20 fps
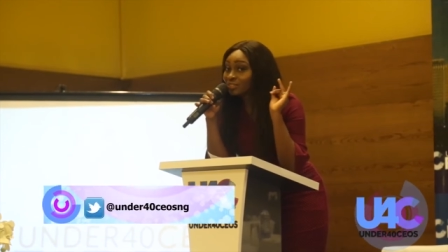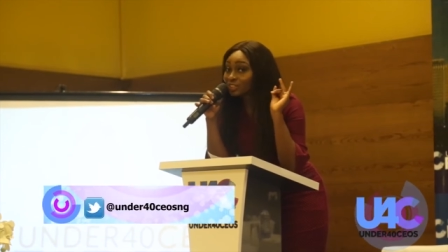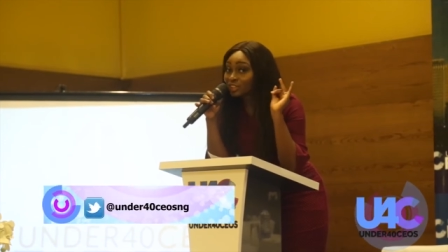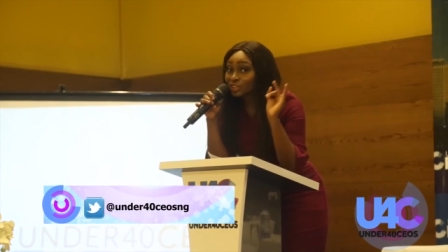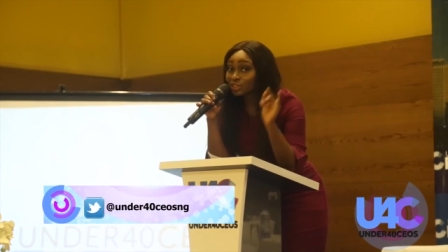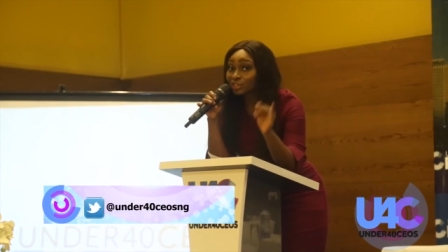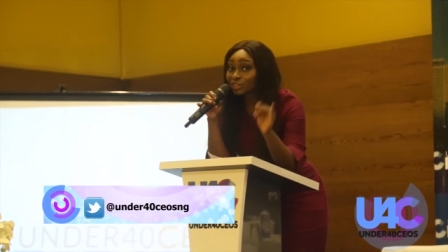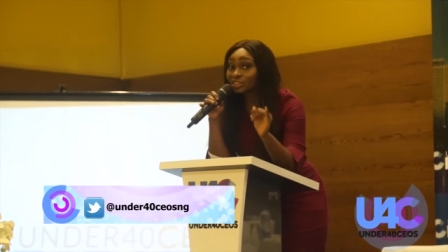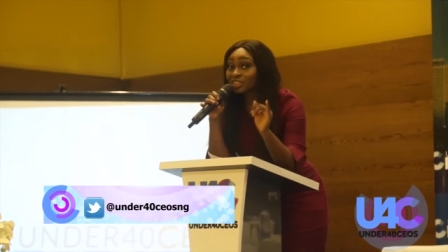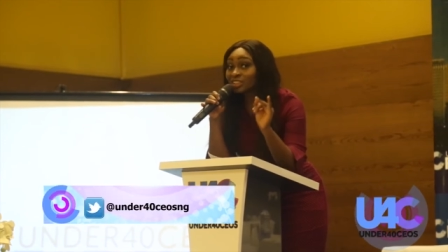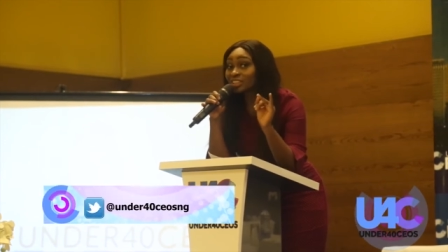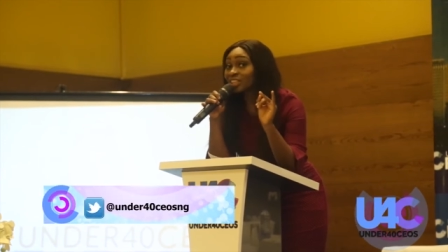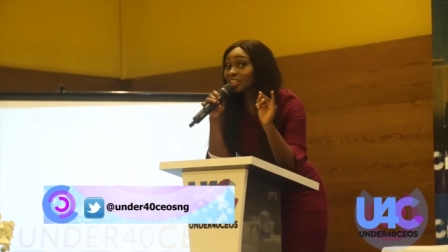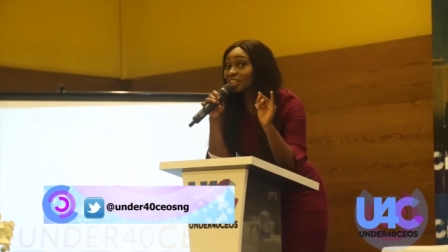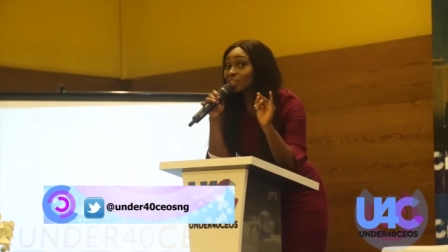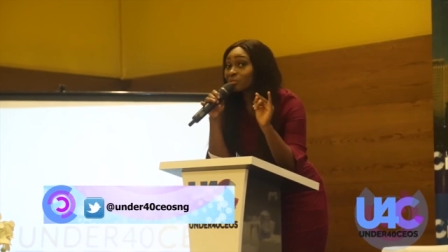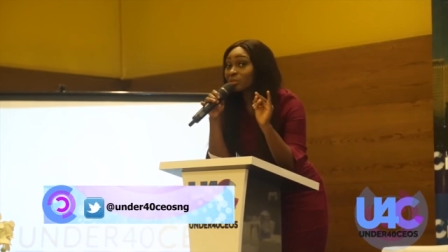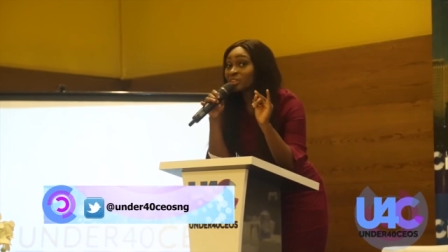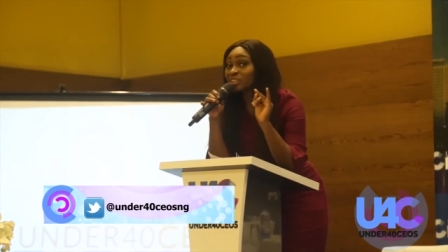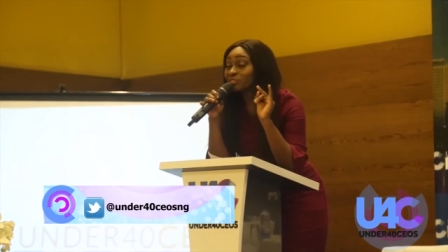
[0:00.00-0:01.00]

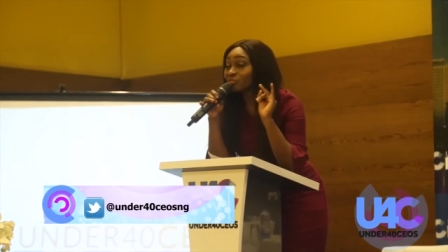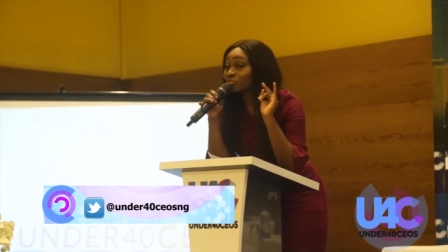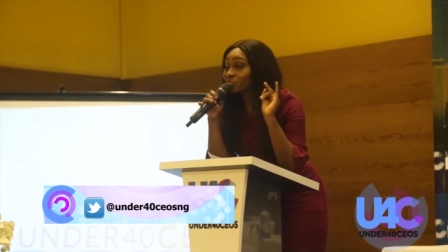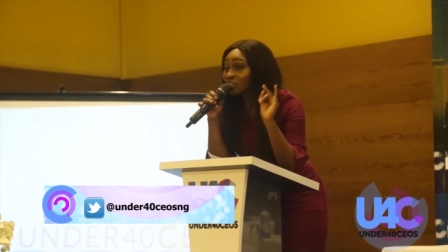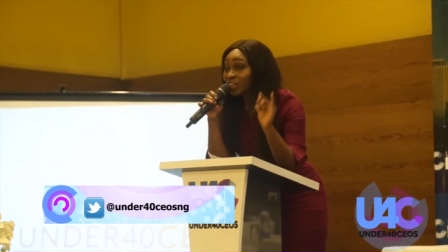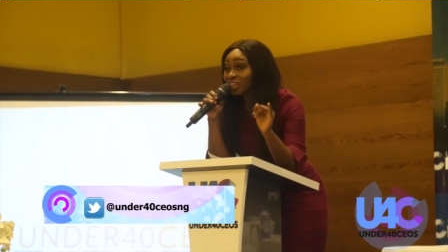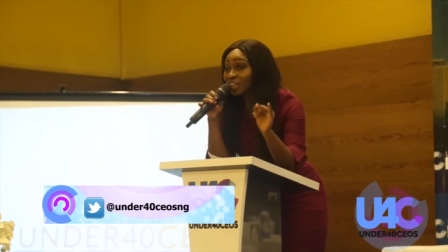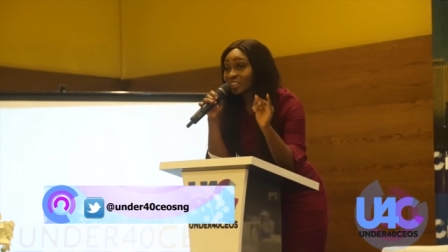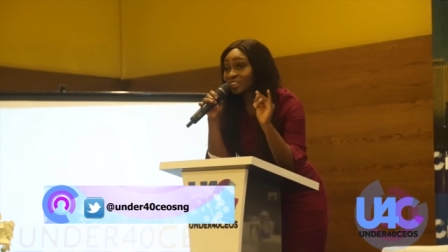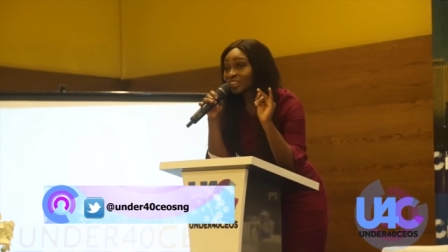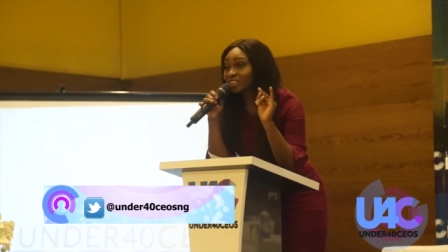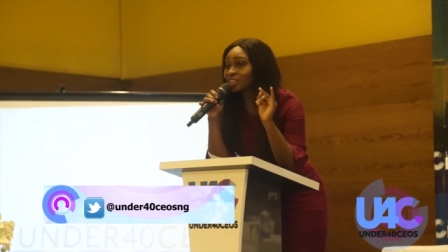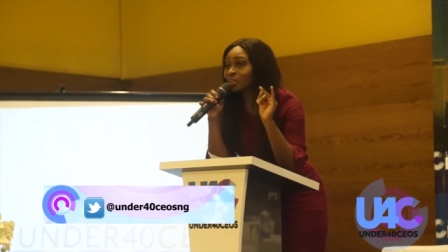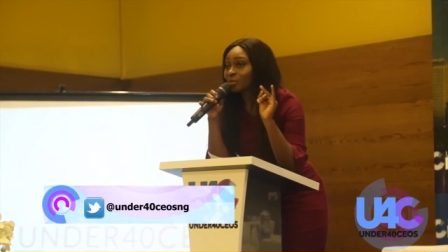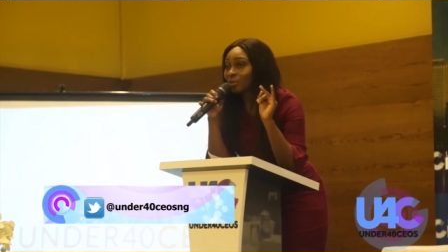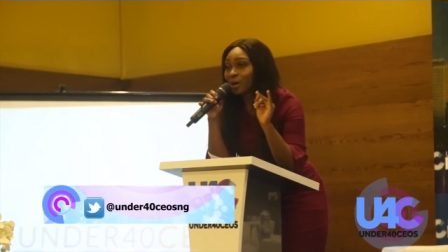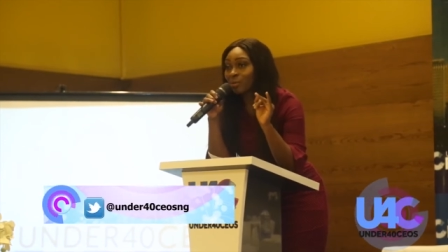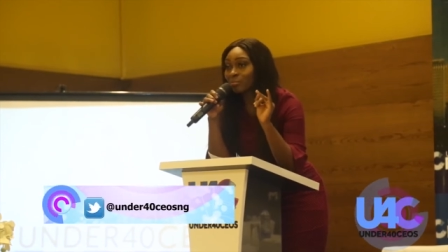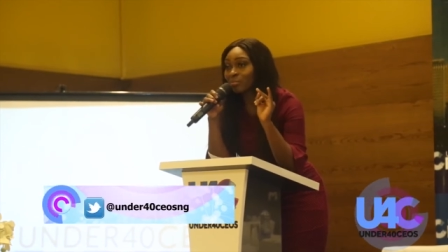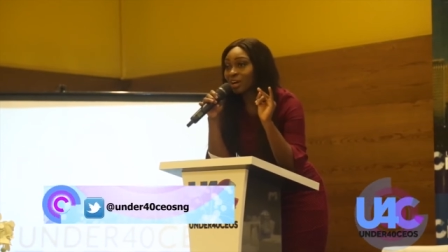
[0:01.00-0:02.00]
Tuesday was the first
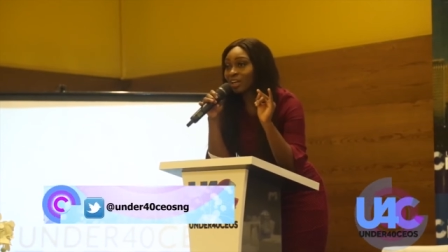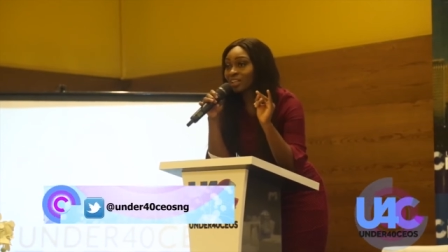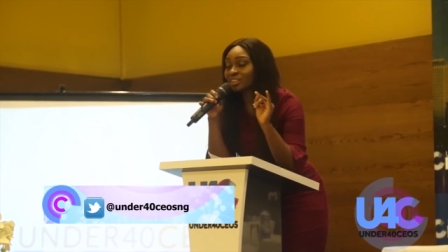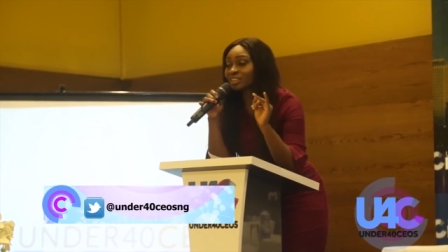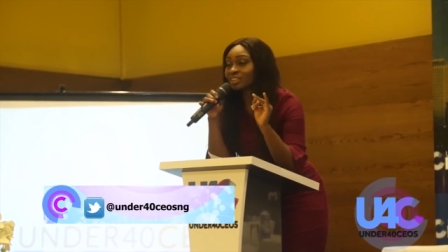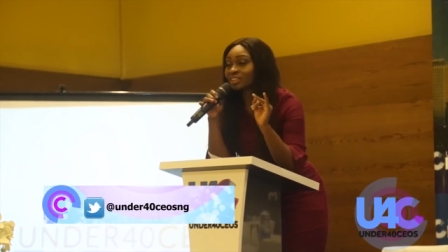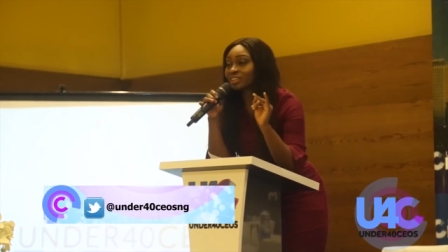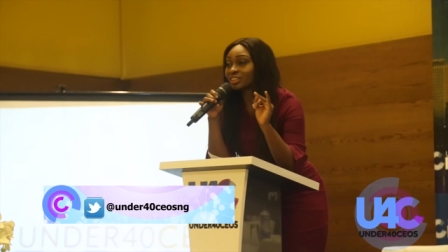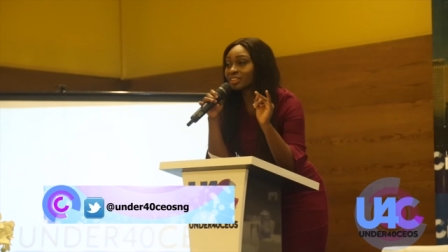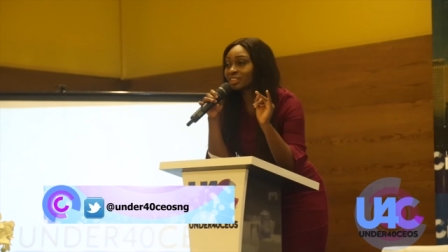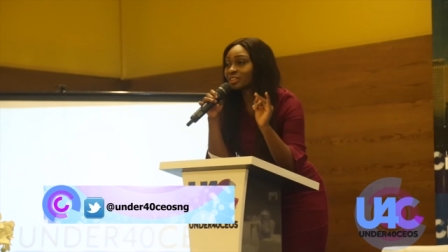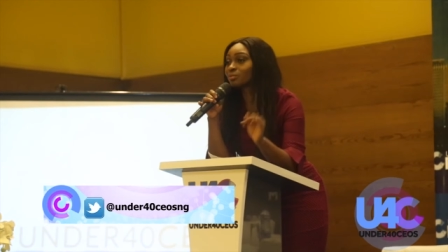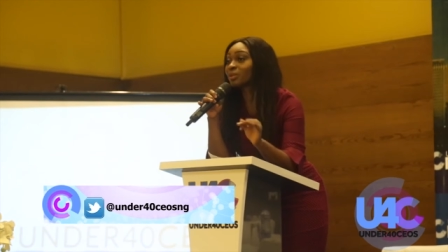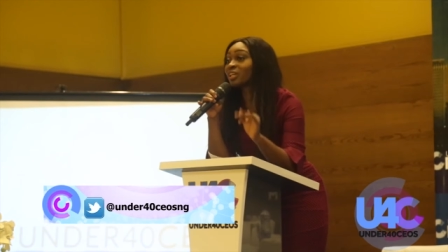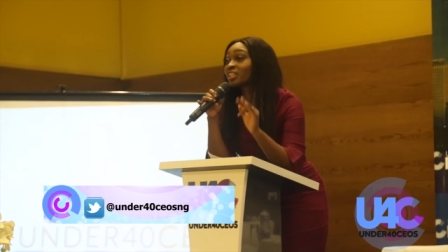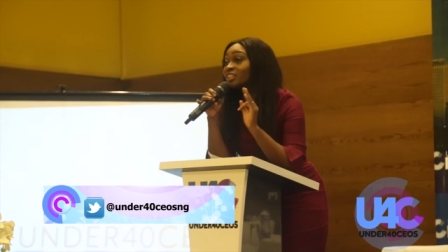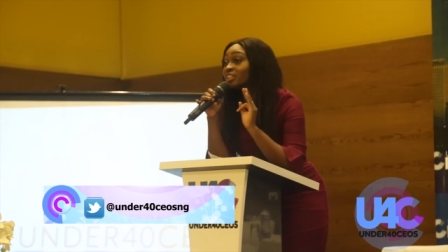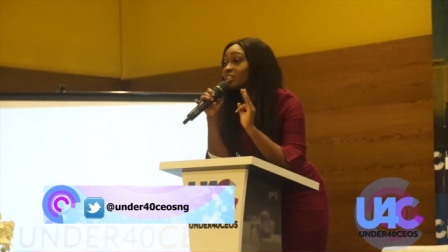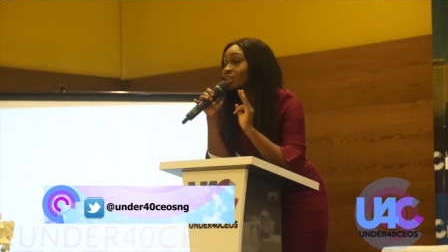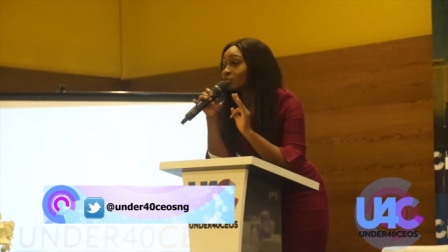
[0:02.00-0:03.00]
choir practice.
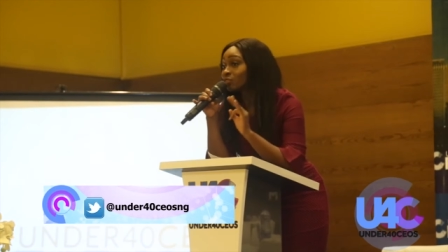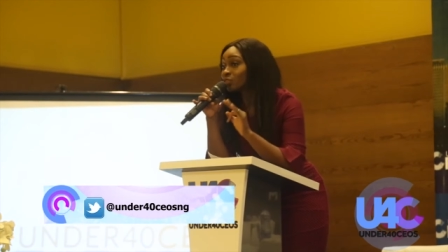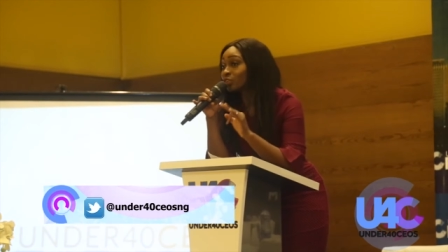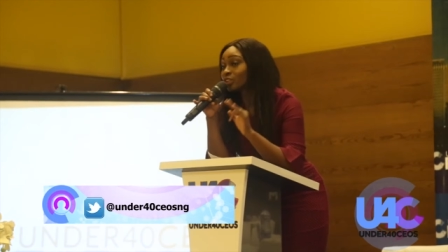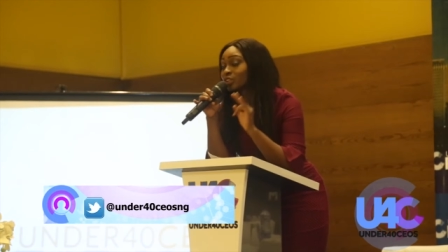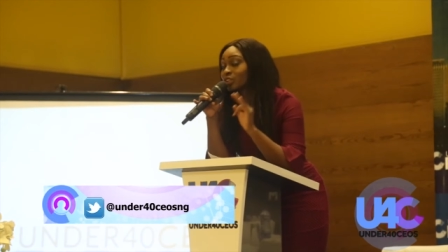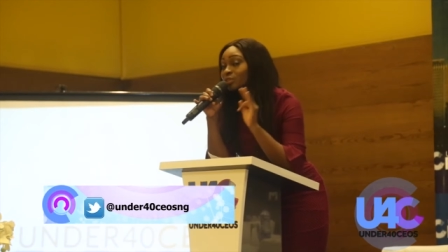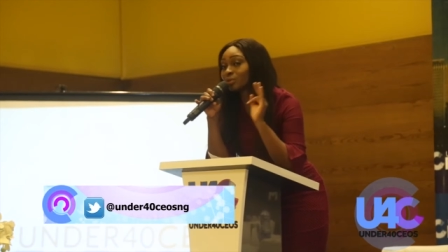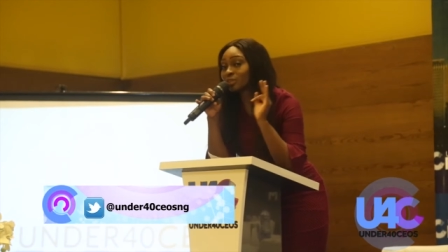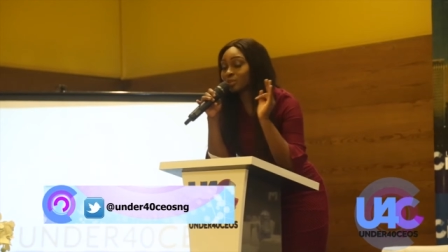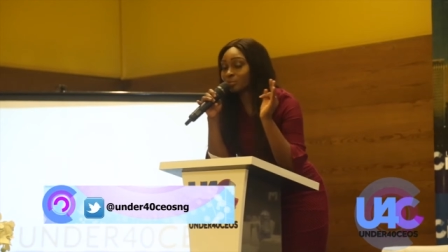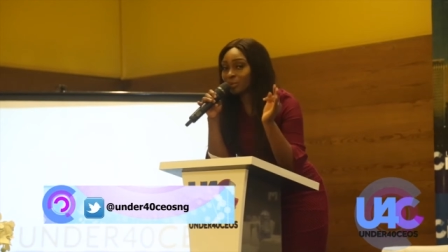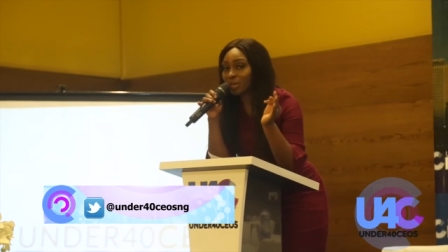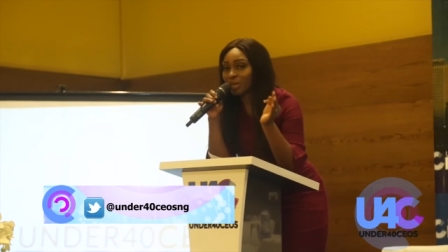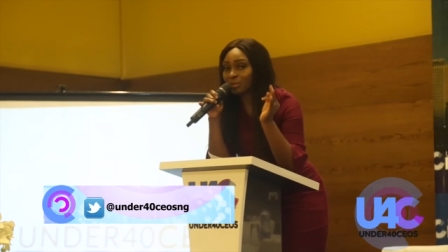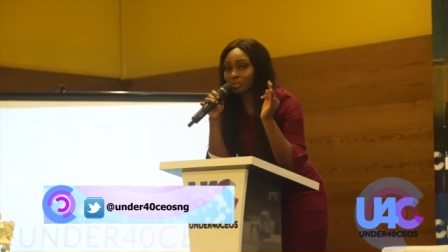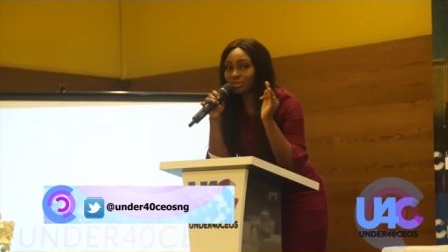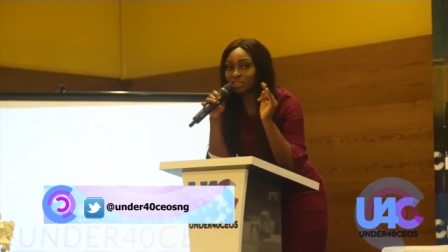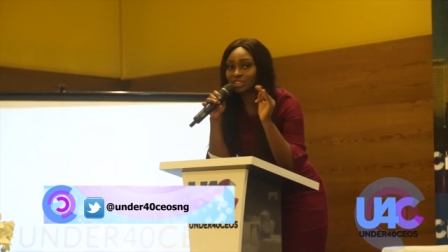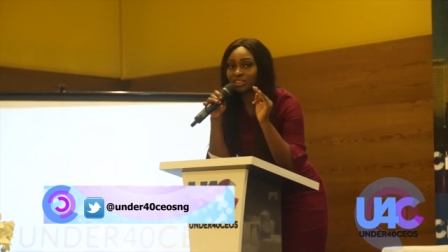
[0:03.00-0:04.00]
Wednesday, of course, was
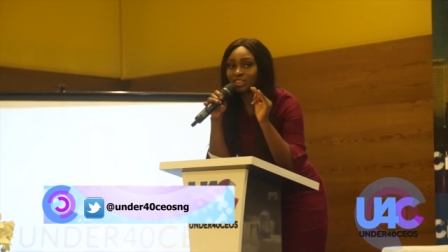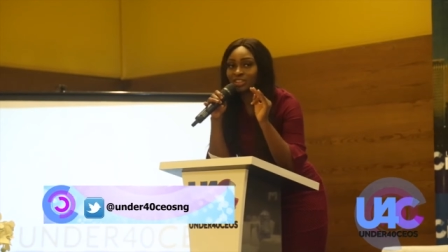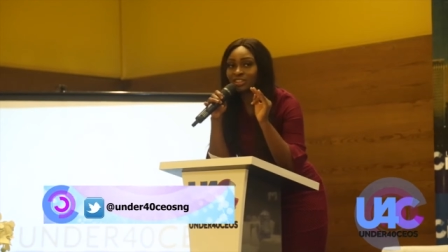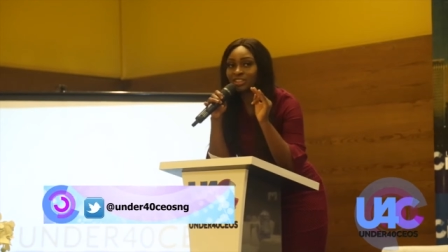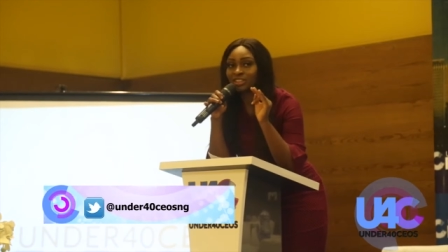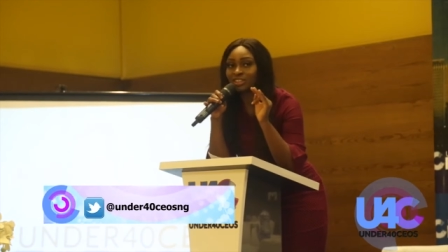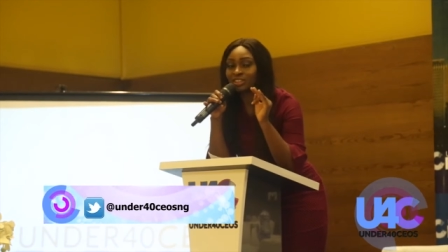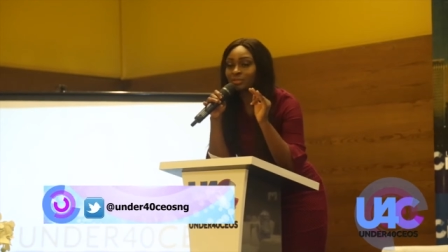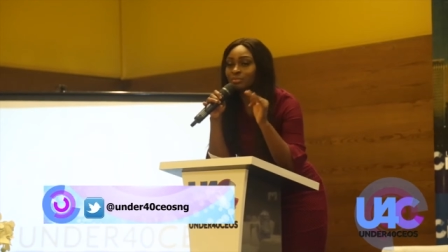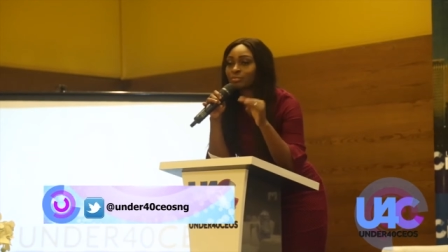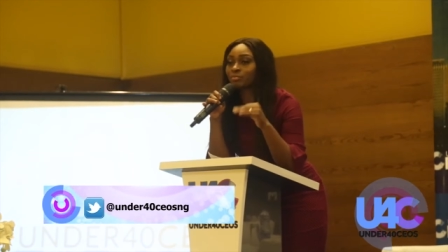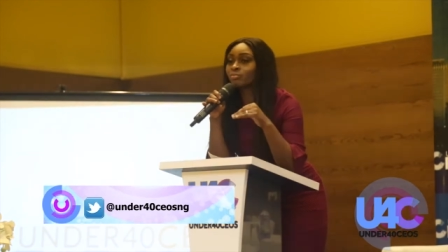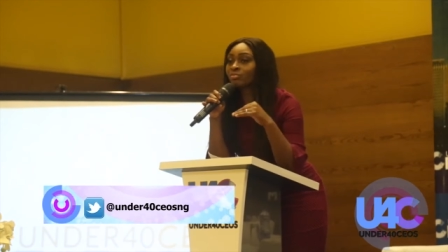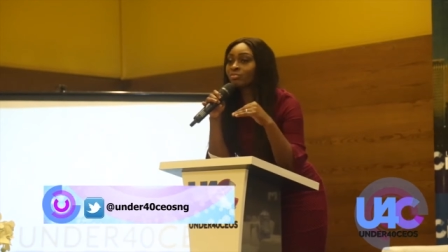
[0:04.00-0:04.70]
Bible study.